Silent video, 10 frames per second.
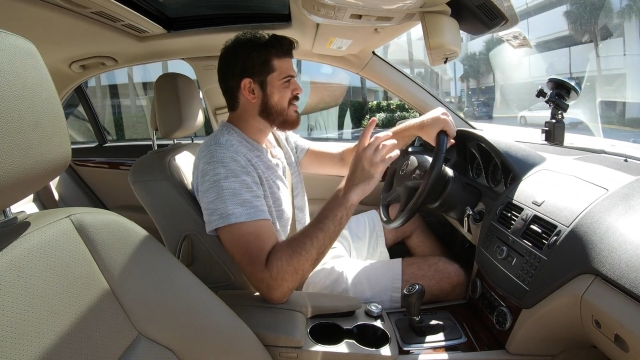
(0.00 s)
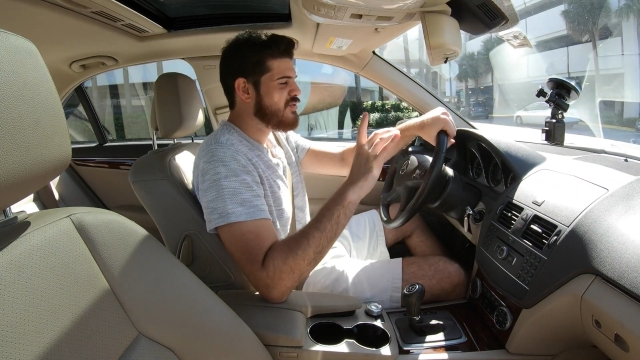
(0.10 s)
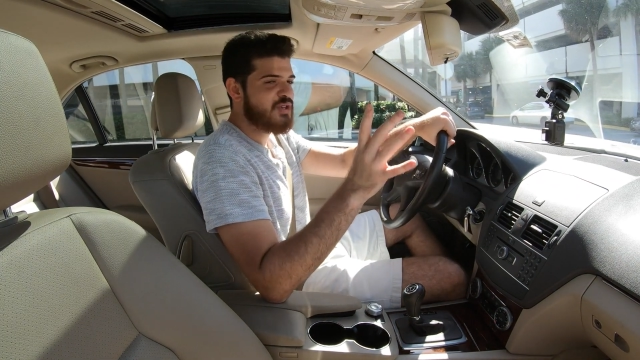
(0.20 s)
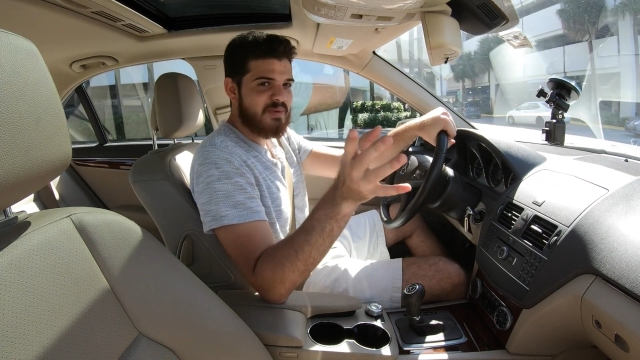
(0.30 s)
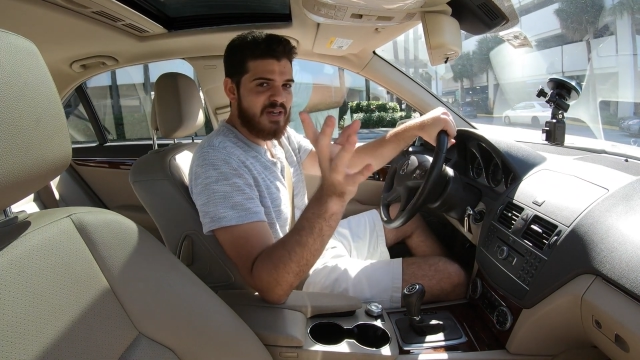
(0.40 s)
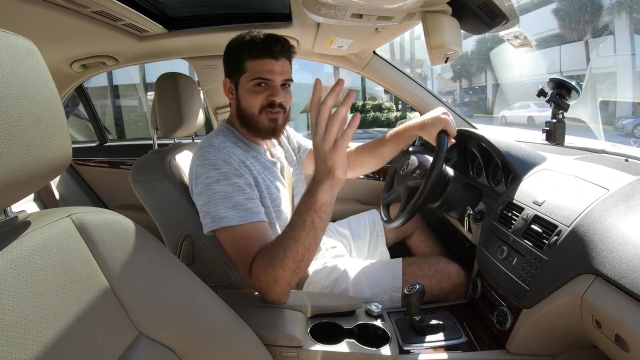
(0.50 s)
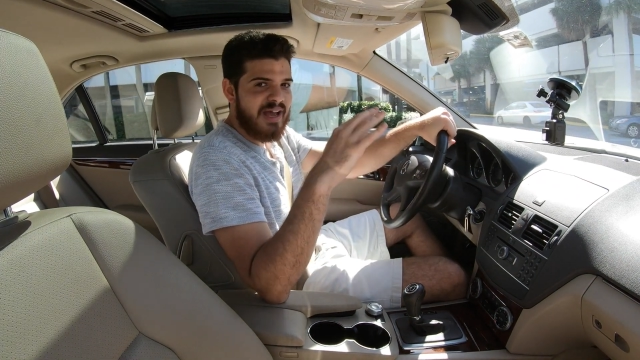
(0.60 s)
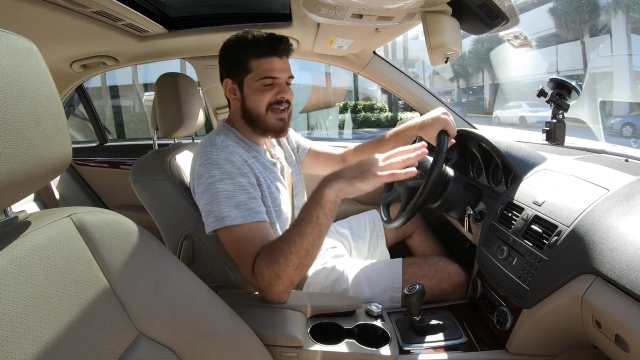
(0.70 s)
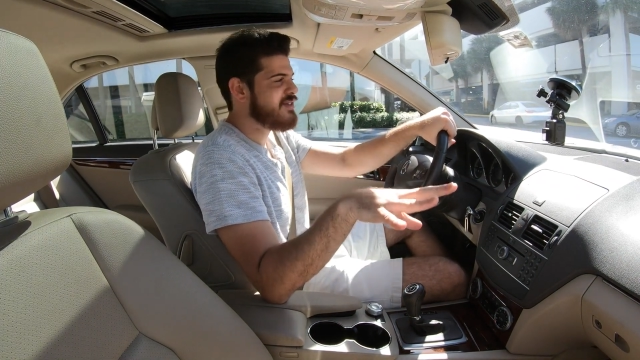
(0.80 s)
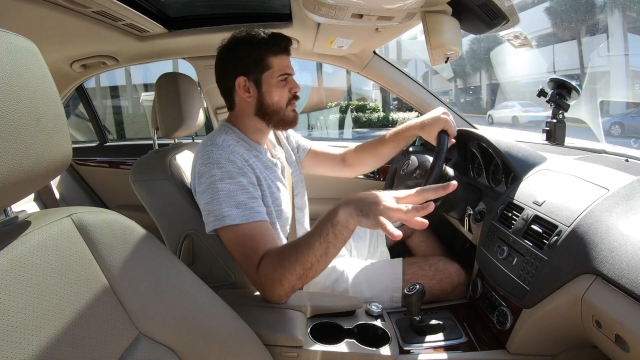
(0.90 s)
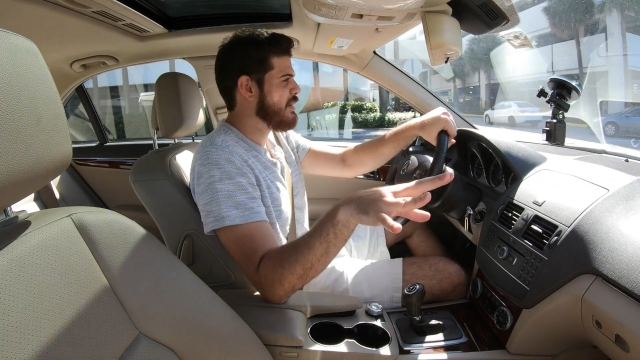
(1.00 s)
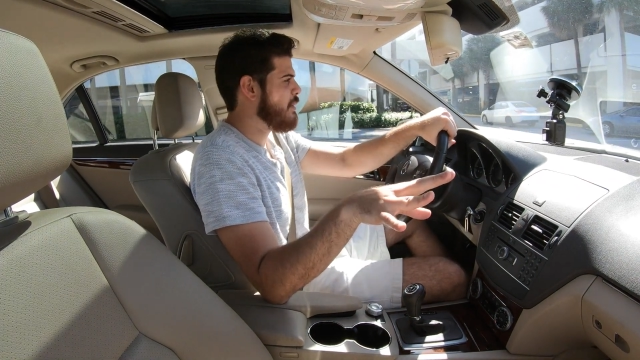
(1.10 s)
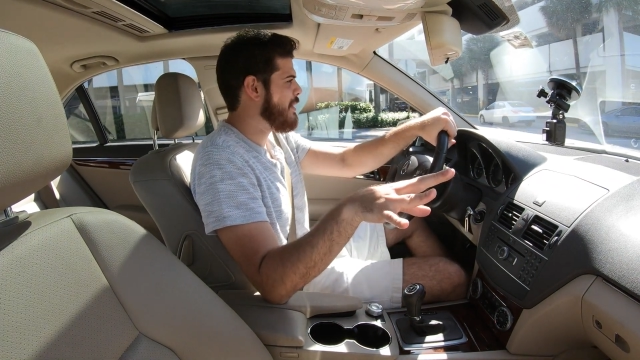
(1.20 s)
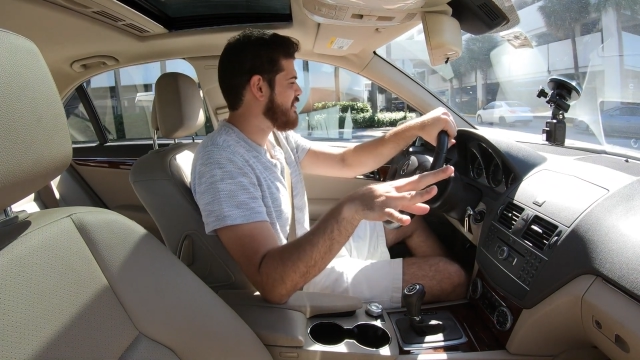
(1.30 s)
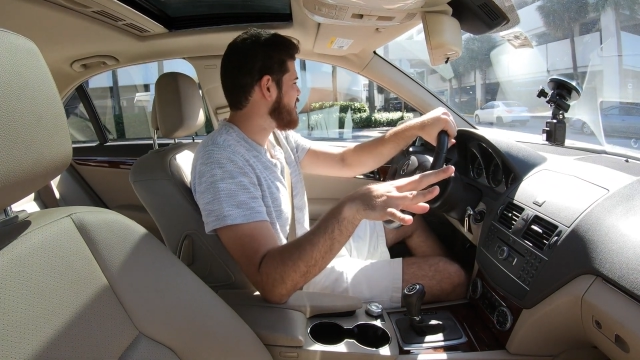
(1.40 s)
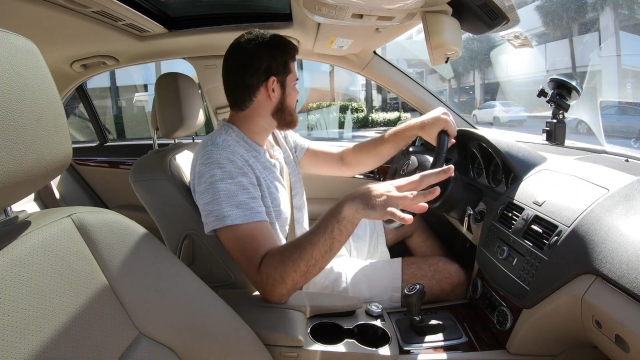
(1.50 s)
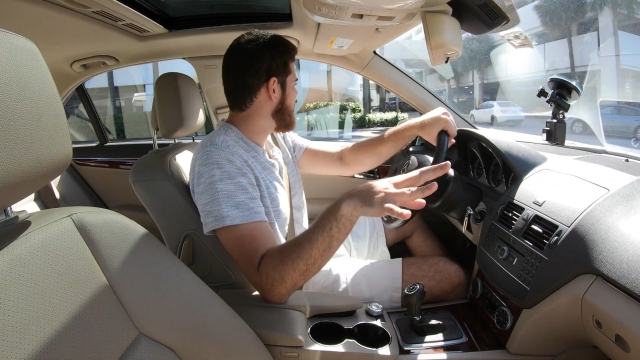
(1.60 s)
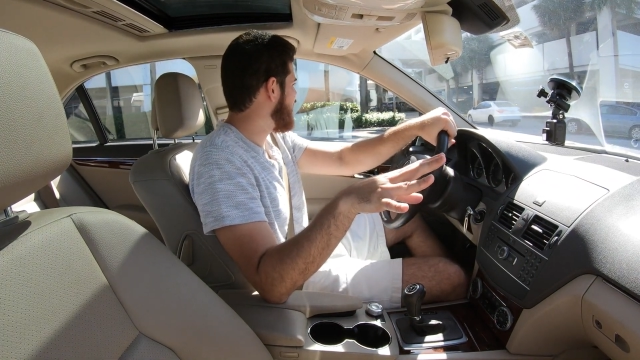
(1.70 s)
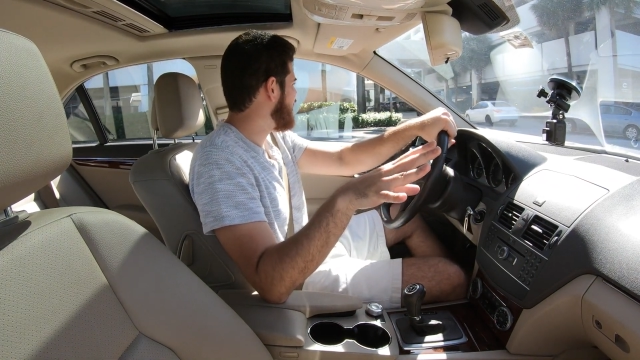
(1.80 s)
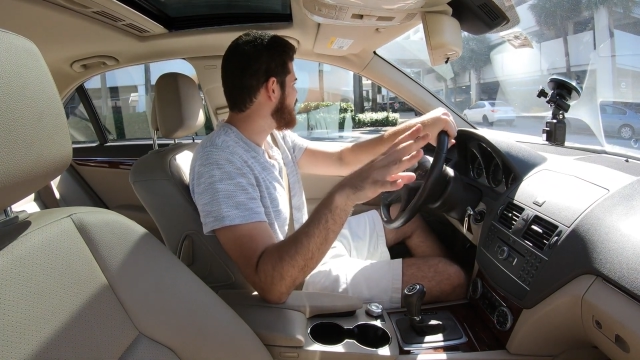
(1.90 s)
trust me, it'll tie into what I'm about to
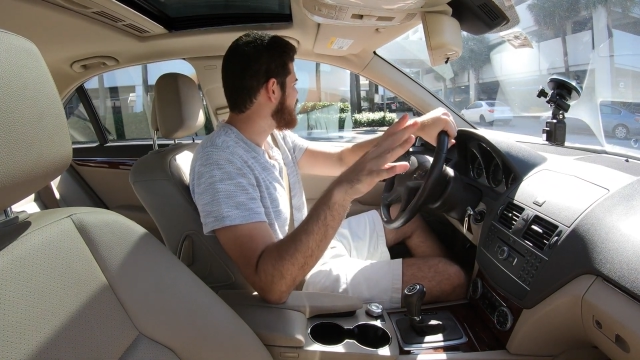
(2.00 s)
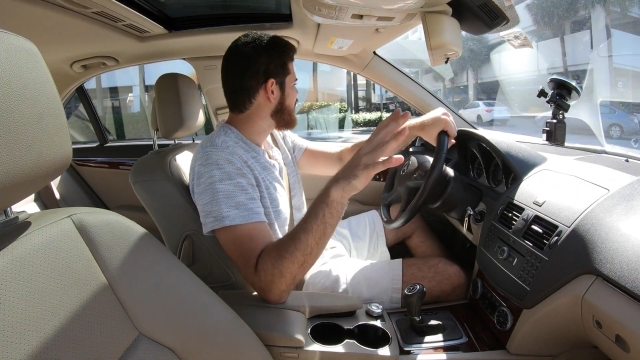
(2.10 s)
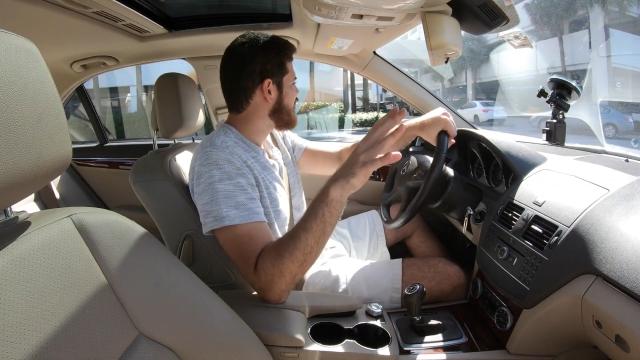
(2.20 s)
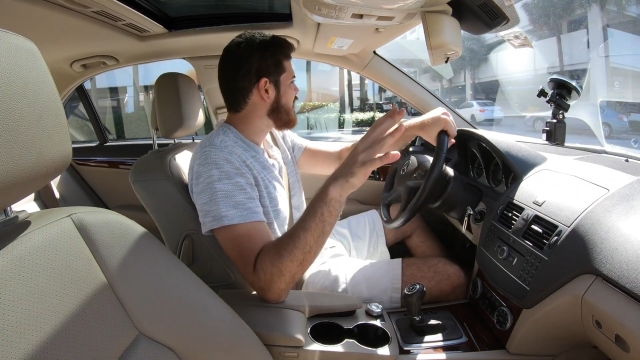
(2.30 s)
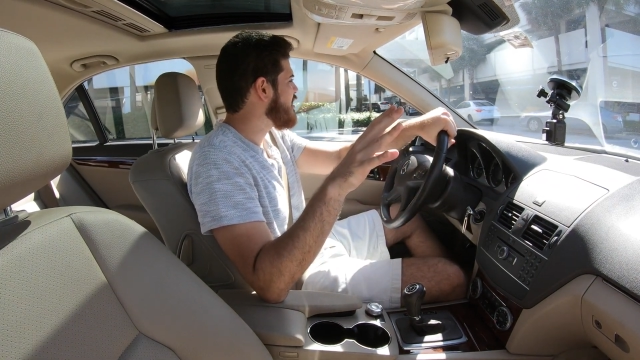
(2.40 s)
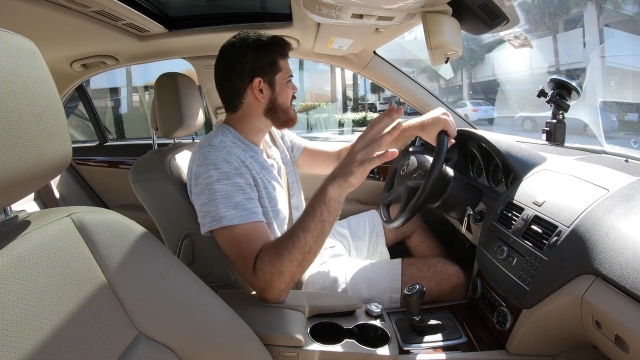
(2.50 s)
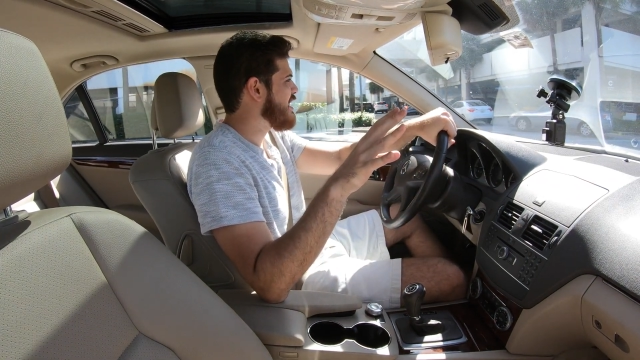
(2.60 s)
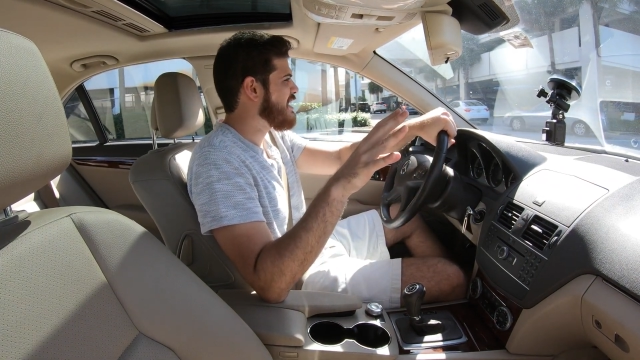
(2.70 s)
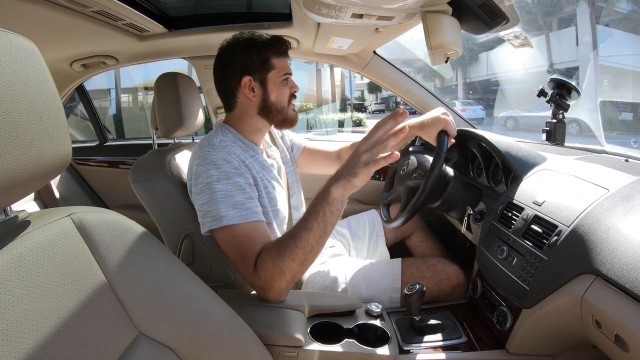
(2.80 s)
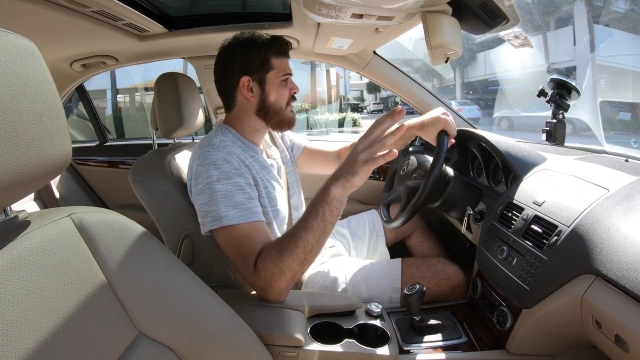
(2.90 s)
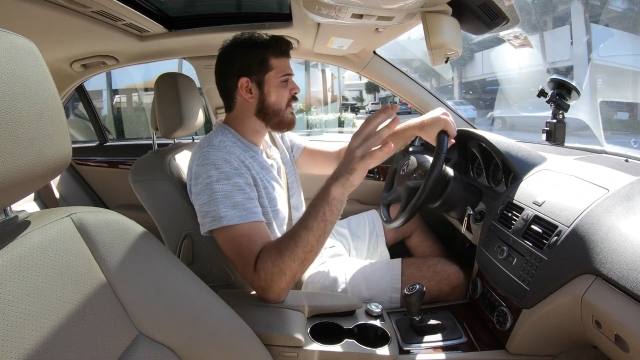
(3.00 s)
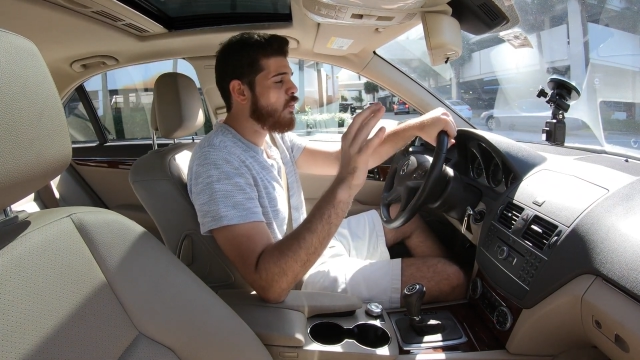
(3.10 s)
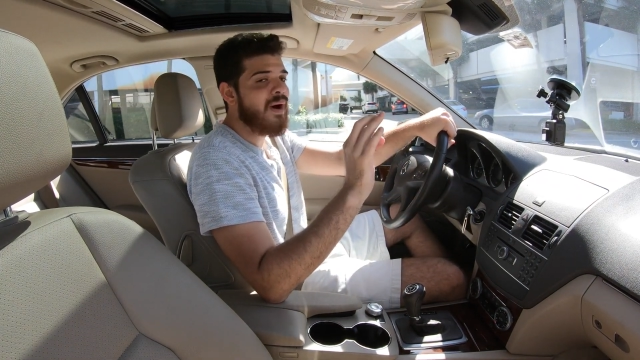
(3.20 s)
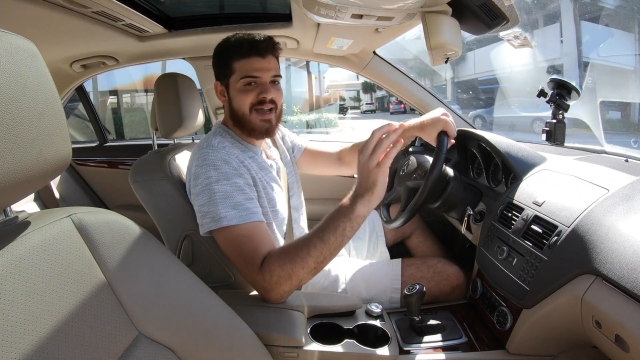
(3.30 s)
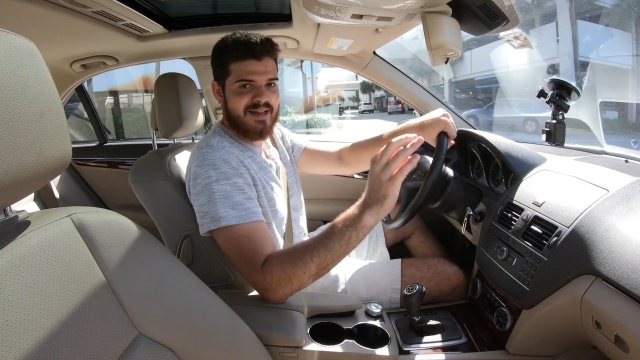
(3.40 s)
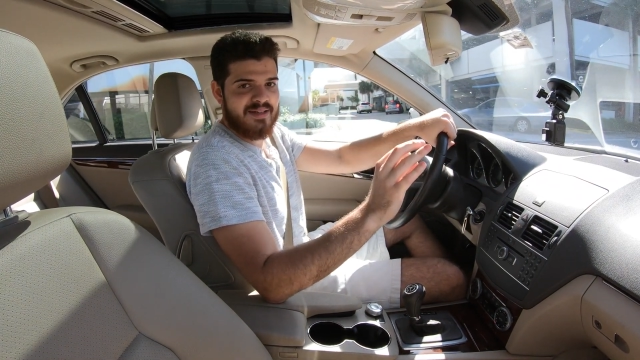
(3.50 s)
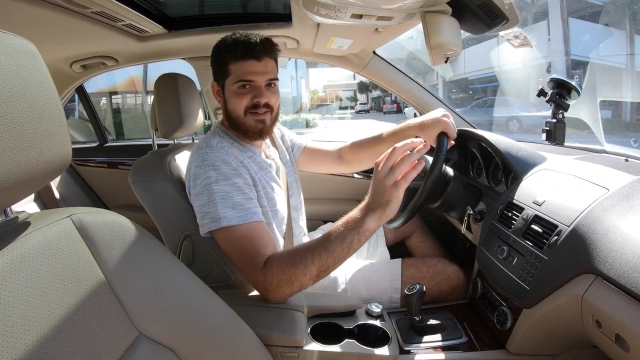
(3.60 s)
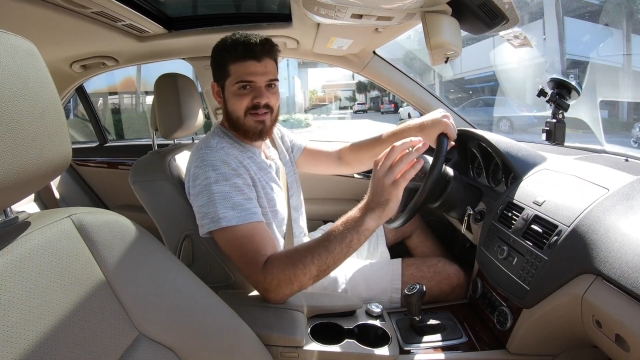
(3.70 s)
say, is that it's very quiet.